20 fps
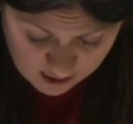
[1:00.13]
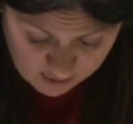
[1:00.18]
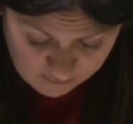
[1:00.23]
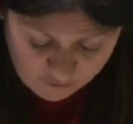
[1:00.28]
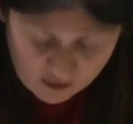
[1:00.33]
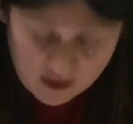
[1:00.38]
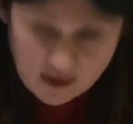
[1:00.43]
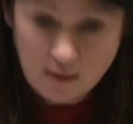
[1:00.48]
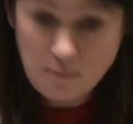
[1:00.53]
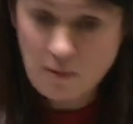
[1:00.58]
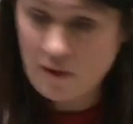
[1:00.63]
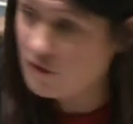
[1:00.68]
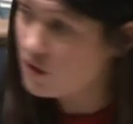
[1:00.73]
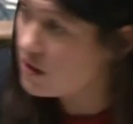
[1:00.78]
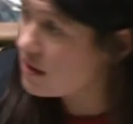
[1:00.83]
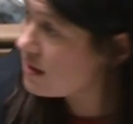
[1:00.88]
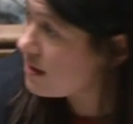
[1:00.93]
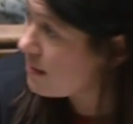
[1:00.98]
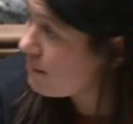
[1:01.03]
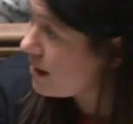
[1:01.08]
For some of
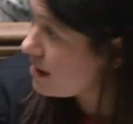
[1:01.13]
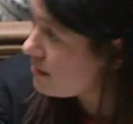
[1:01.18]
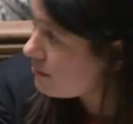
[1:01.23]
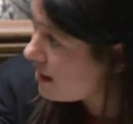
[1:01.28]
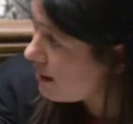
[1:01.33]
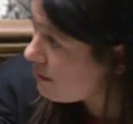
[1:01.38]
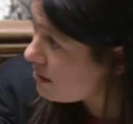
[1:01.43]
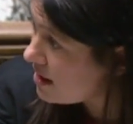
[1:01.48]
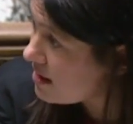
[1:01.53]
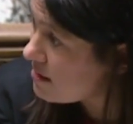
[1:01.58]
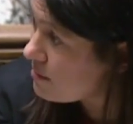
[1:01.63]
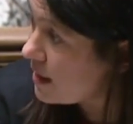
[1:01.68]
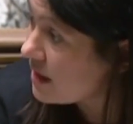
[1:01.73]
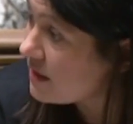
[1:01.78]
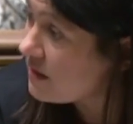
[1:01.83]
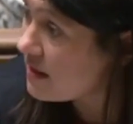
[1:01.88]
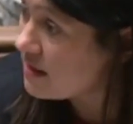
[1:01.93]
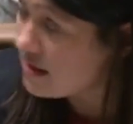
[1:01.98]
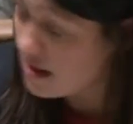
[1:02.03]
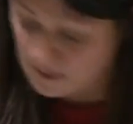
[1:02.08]
us, Madam Deputy Speaker,
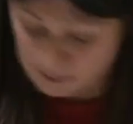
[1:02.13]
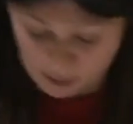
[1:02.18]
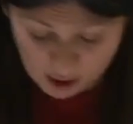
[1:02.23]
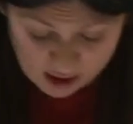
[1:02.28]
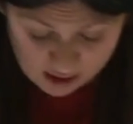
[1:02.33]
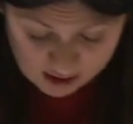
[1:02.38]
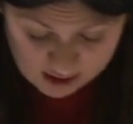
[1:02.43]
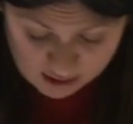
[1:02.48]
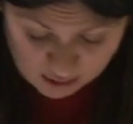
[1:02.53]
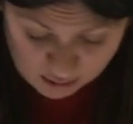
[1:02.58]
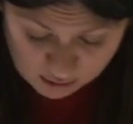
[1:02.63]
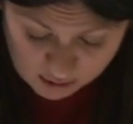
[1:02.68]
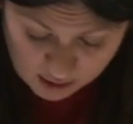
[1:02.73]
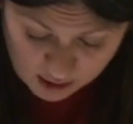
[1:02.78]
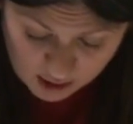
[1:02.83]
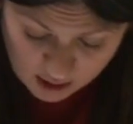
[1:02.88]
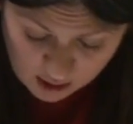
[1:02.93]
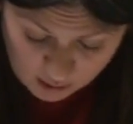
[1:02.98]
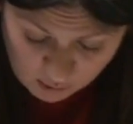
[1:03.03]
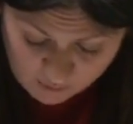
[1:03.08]
this is personal.
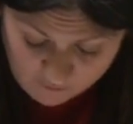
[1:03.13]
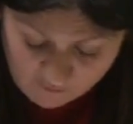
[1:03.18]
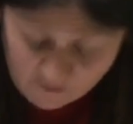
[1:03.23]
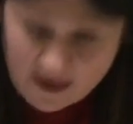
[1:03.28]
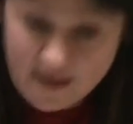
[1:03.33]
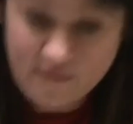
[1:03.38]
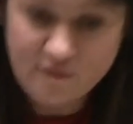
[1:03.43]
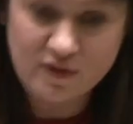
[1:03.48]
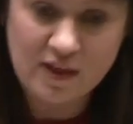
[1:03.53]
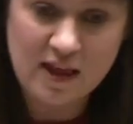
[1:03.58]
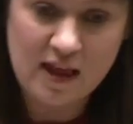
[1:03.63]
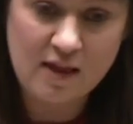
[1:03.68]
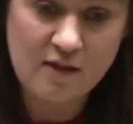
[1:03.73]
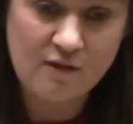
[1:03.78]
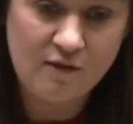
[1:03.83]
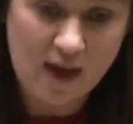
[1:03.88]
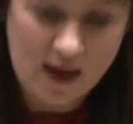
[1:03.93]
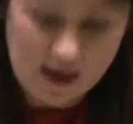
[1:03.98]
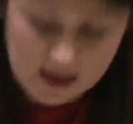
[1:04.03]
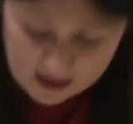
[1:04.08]
We've lived these
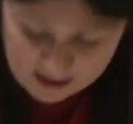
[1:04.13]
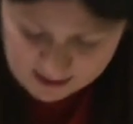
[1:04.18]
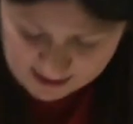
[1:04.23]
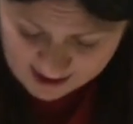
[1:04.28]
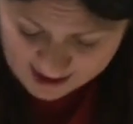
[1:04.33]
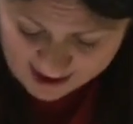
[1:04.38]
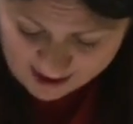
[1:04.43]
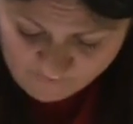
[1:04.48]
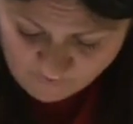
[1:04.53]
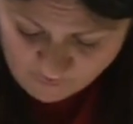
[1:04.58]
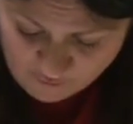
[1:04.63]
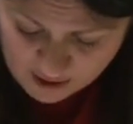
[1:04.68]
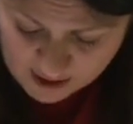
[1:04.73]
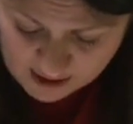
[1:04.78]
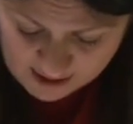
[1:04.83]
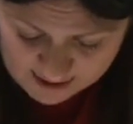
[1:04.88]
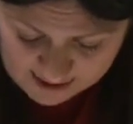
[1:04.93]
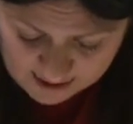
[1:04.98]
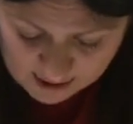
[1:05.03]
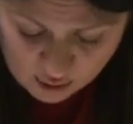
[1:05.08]
failures
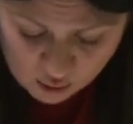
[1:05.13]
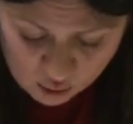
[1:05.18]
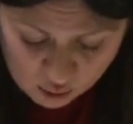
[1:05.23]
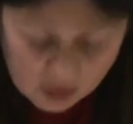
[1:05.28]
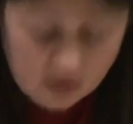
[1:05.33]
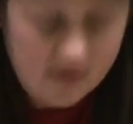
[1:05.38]
every single